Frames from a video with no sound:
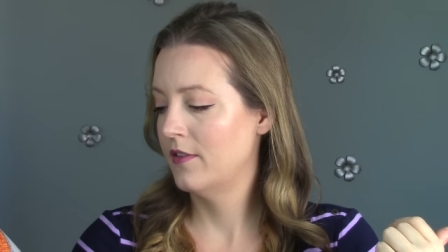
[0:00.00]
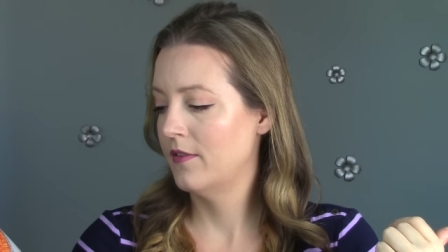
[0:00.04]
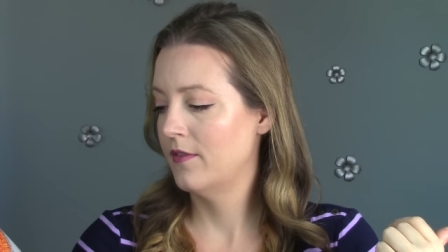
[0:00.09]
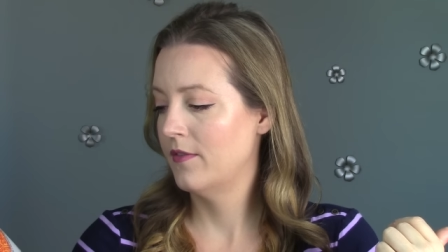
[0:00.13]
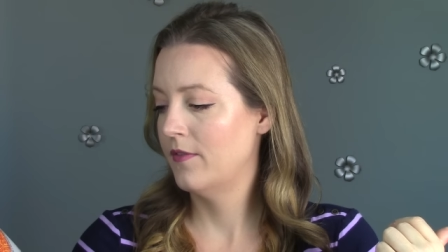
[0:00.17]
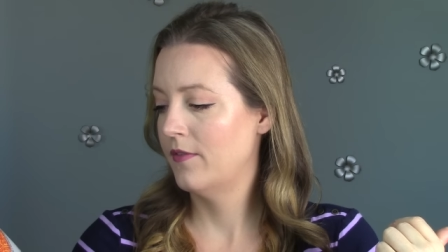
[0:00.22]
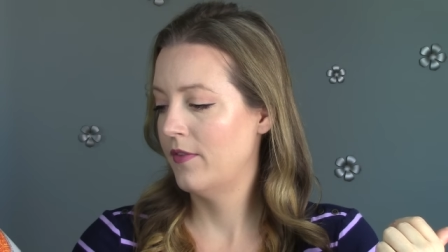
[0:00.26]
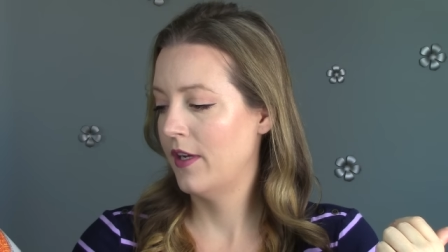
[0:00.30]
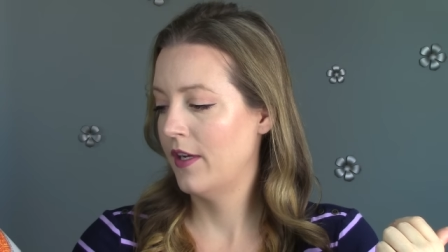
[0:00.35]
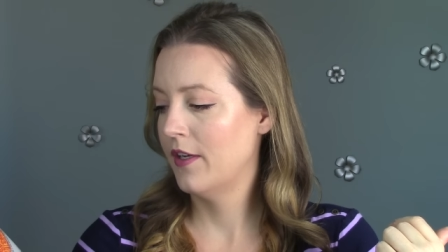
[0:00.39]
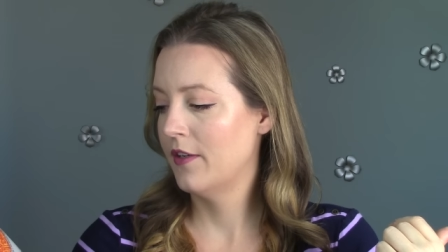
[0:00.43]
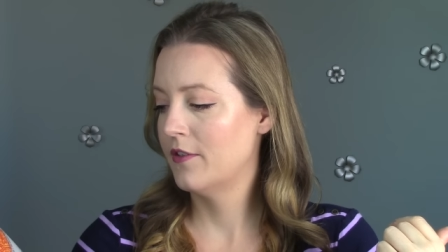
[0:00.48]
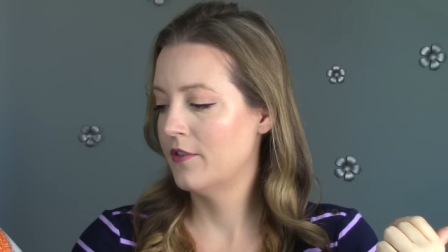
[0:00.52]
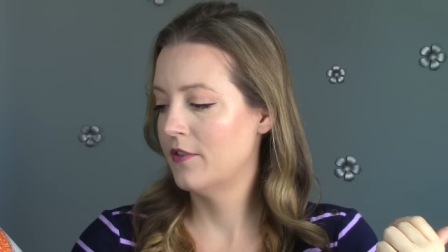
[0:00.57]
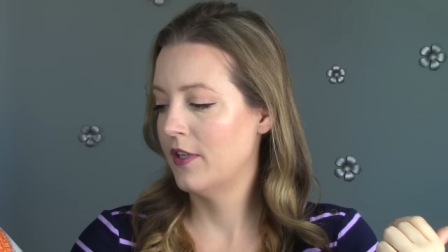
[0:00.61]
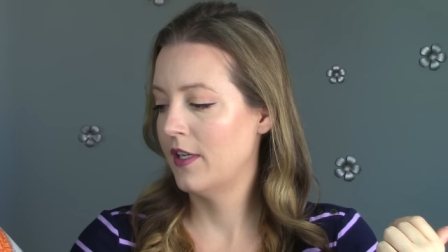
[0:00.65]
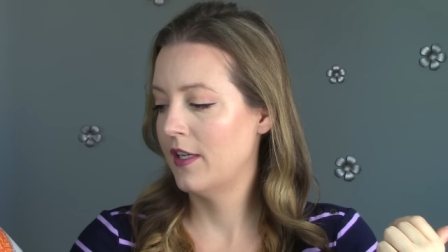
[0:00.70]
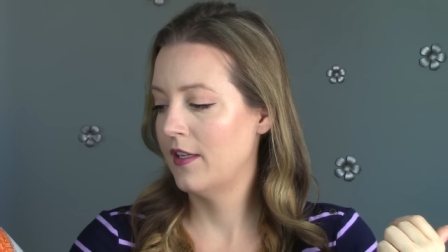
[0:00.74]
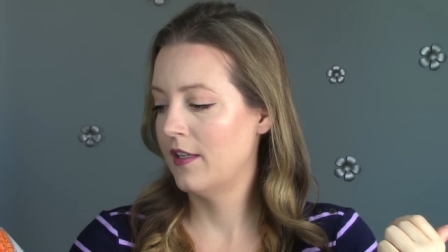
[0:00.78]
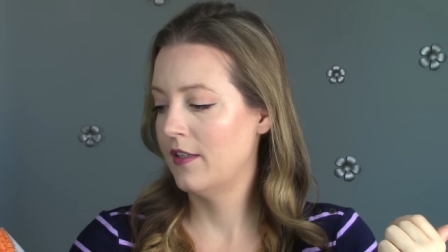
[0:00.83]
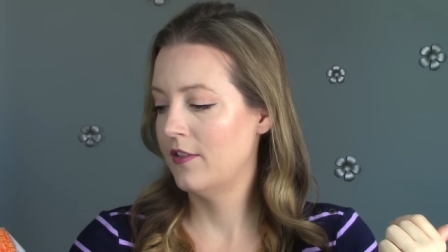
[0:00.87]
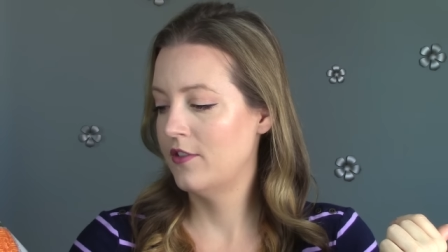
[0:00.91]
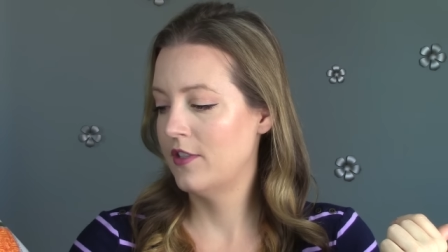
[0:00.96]
fair
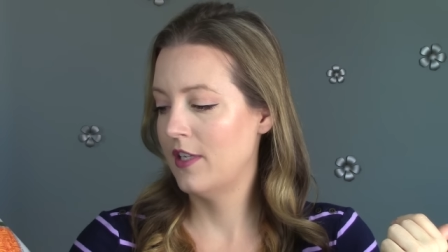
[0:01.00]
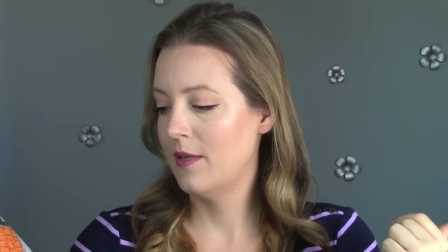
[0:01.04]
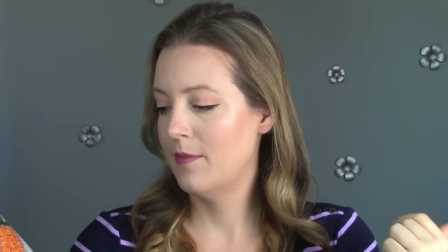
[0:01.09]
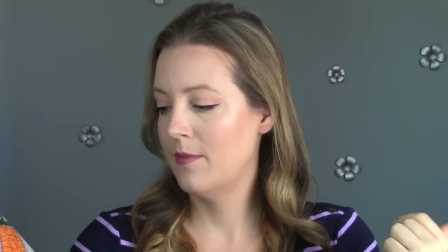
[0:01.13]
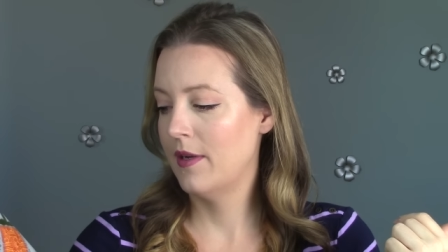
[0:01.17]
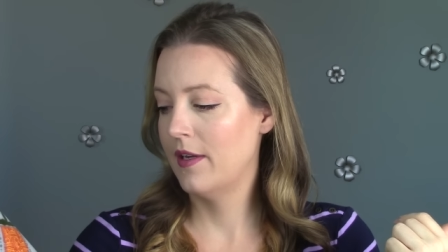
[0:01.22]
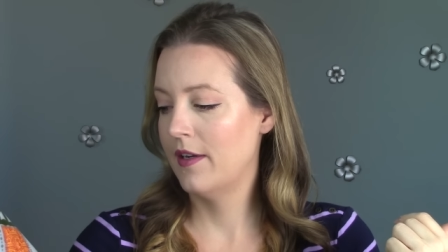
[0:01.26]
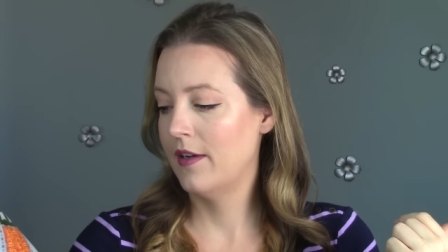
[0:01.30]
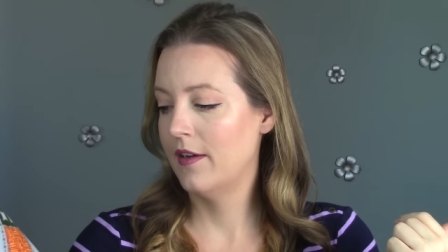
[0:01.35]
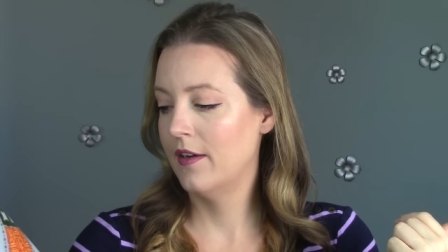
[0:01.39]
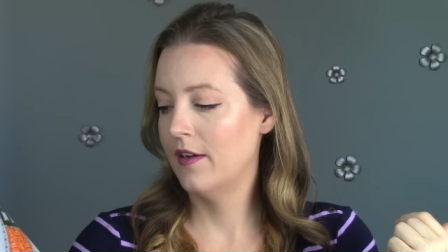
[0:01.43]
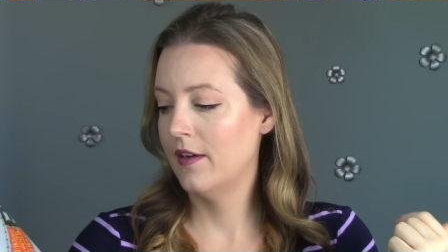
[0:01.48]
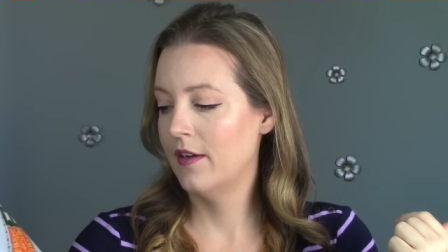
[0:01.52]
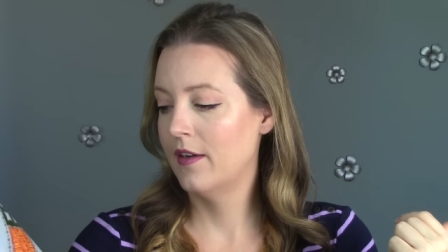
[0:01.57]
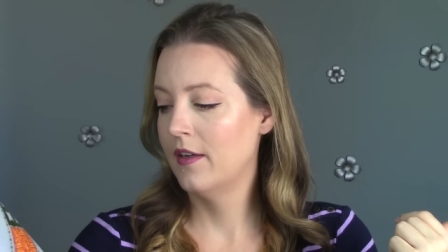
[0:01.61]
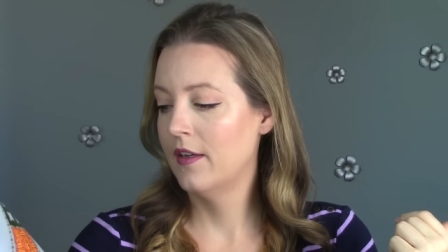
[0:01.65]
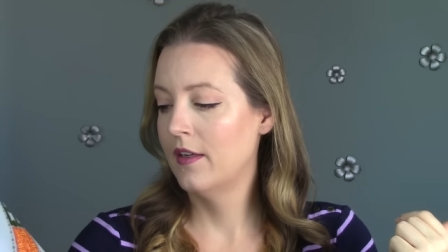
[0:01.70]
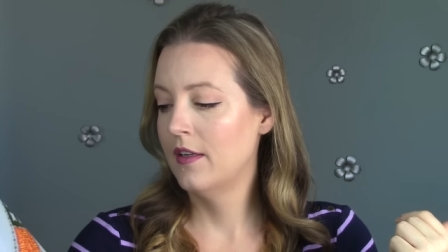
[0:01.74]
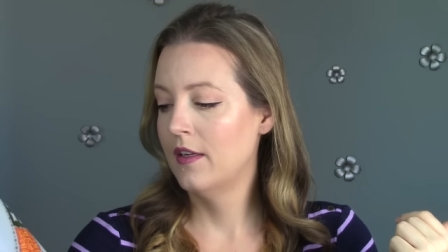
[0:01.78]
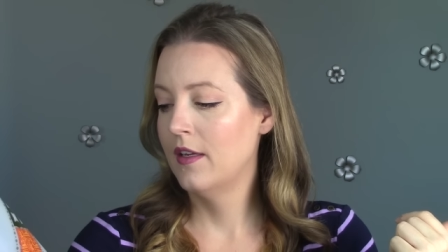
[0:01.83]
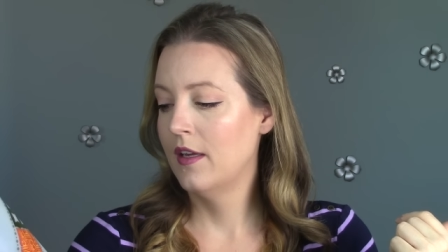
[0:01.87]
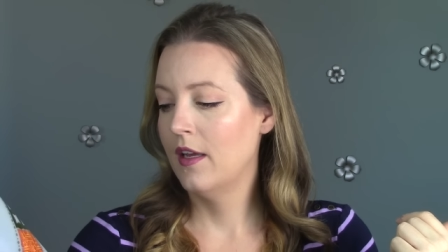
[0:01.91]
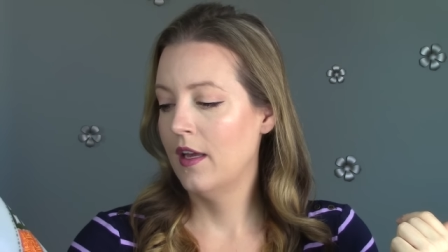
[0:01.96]
trade shea butter,
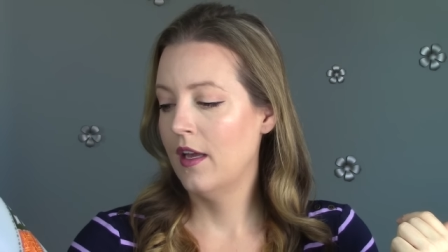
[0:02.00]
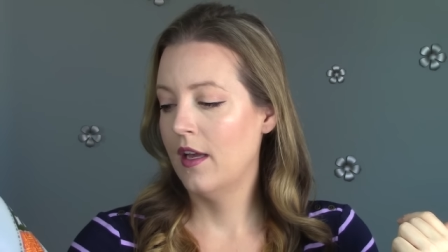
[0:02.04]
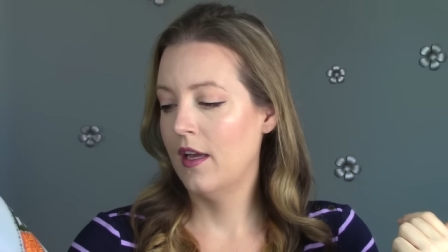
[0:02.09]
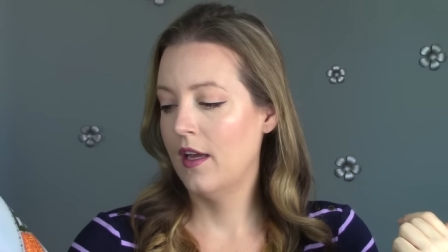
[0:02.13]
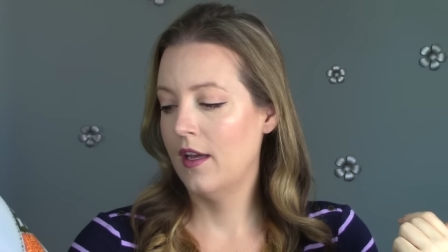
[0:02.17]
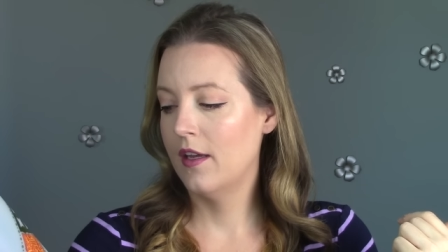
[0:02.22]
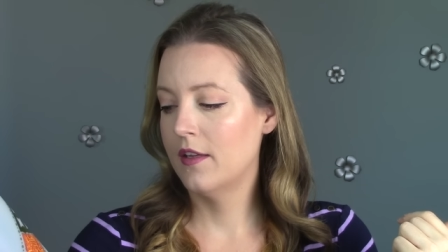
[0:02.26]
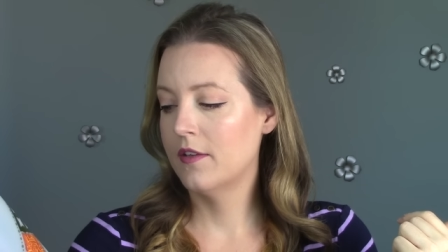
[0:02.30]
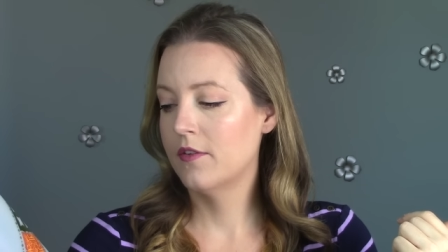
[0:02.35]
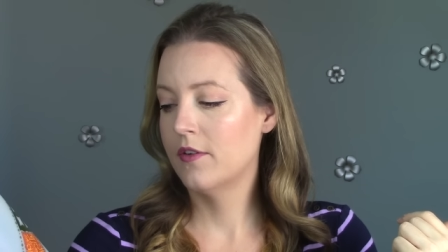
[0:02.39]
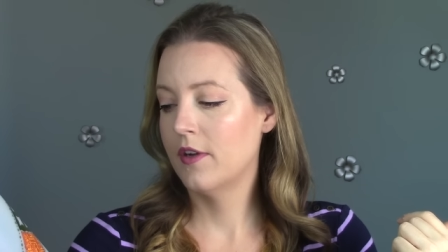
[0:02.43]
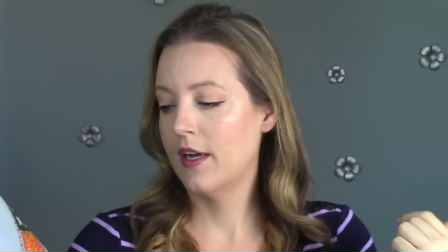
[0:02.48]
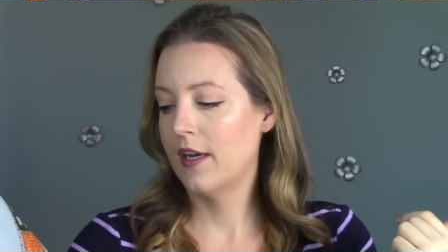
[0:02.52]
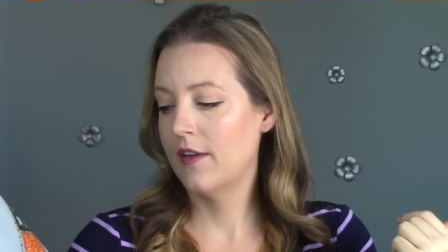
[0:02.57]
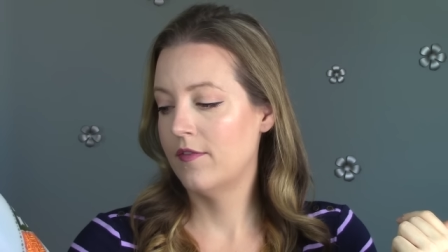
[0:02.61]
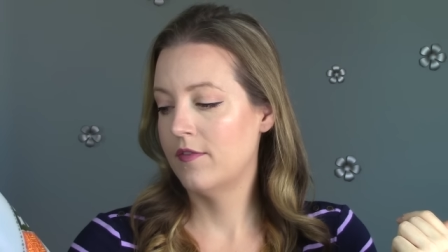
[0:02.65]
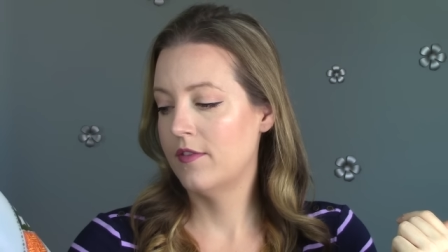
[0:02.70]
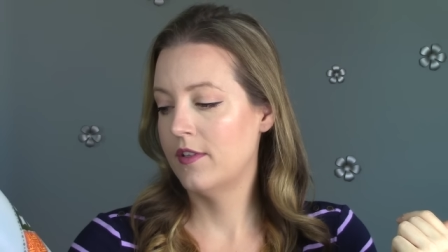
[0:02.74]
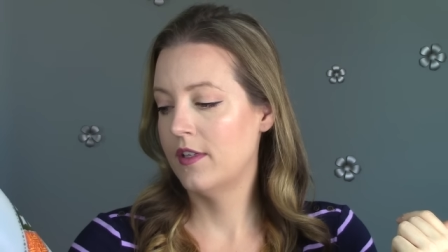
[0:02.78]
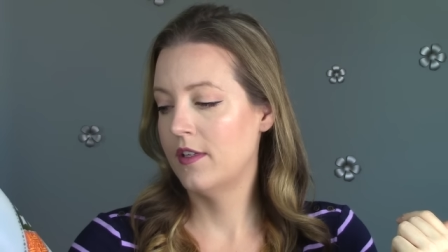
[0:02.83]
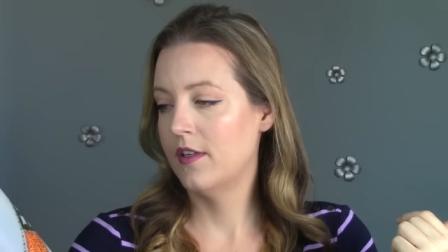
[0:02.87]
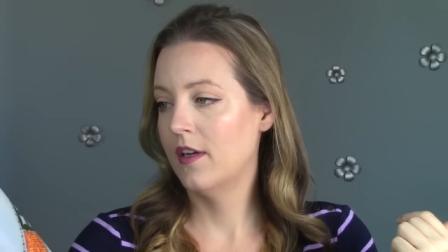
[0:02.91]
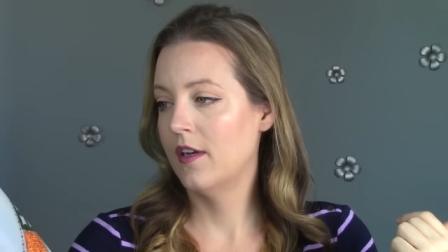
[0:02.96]

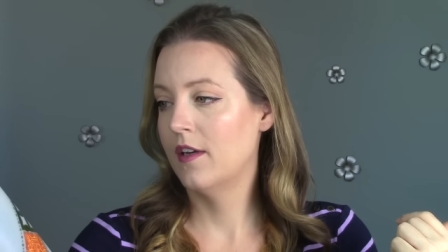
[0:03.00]
handcrafted,